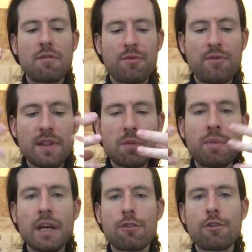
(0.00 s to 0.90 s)
fit the
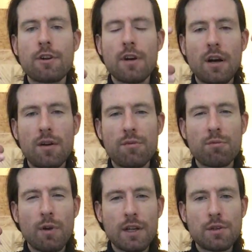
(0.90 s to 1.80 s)
picture
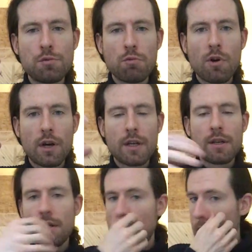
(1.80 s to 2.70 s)
of what you want,
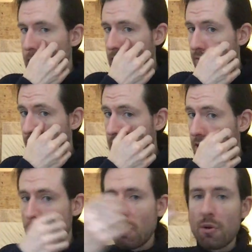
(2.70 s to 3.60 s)
that fit
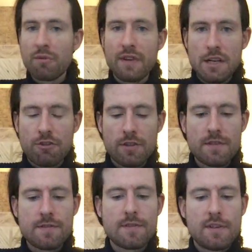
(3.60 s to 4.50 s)
your
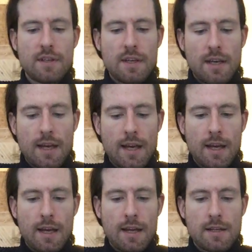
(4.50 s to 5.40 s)
motivations,
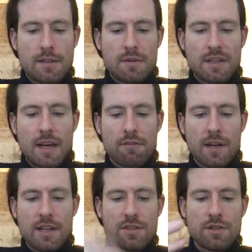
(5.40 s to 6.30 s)
and get
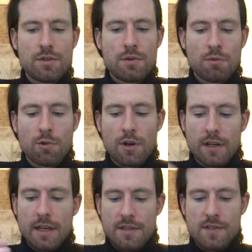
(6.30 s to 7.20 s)
ready to do the
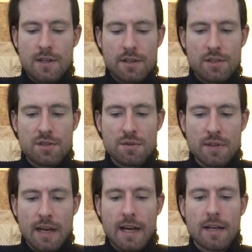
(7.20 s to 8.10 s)
work necessary to do
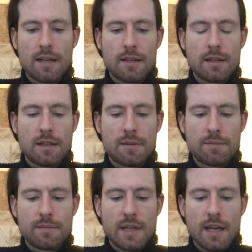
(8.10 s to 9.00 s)
that,
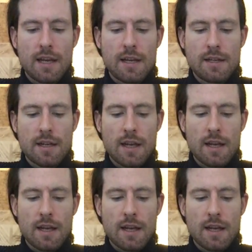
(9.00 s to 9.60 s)
and